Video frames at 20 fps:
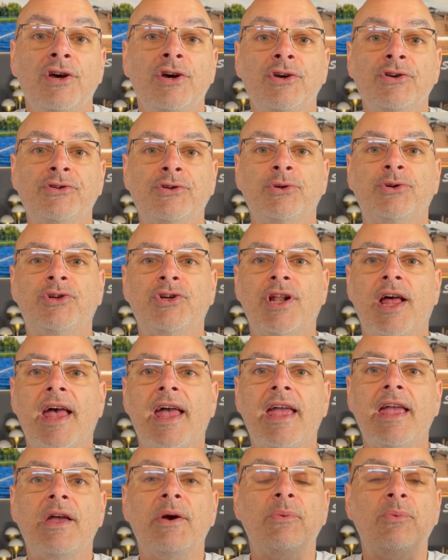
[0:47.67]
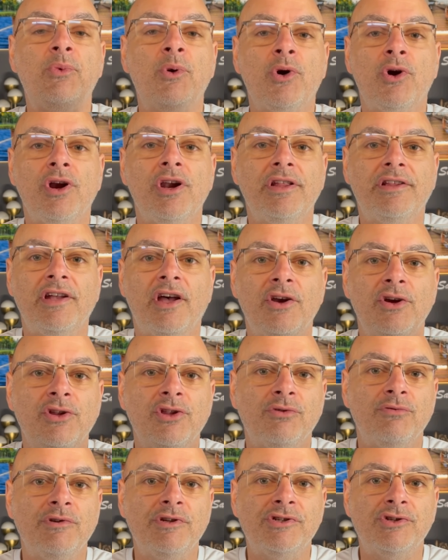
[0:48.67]
So today, we're going to tell you
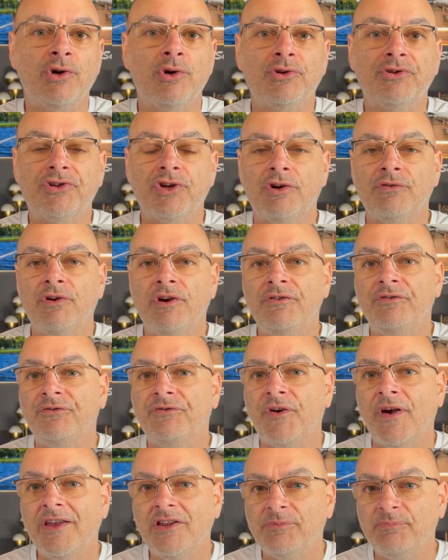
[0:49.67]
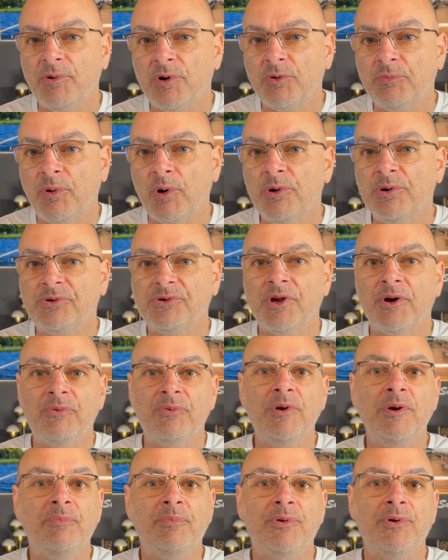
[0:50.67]
the results of a Facebook post that
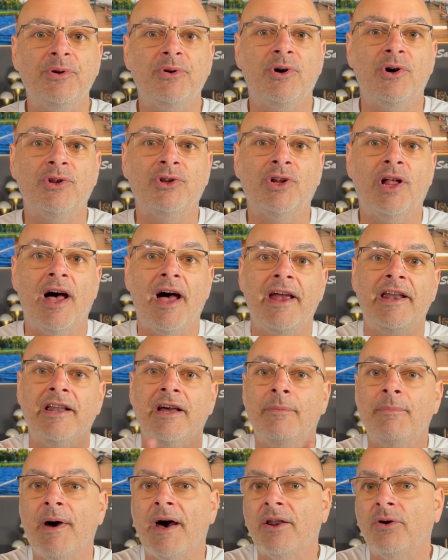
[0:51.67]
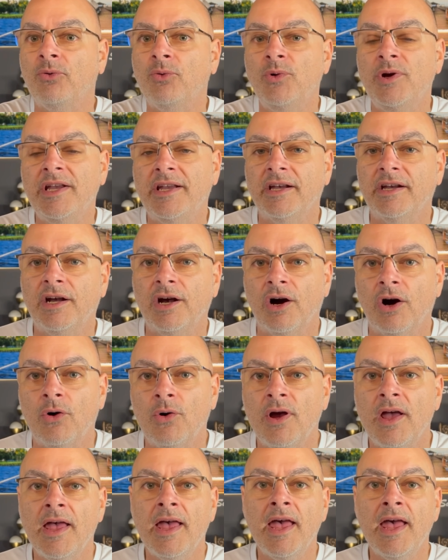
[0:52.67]
we put online about a week ago,